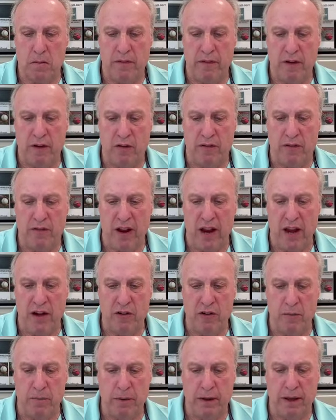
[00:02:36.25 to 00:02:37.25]
of our
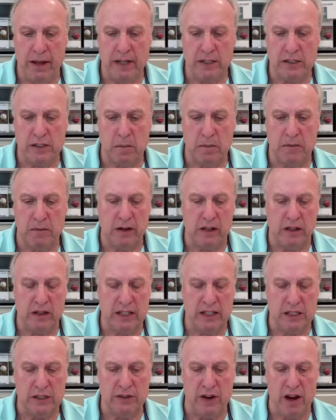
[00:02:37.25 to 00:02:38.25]
favorite picks, some of our
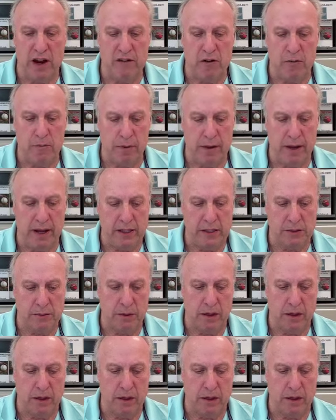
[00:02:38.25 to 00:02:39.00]
least favorite picks.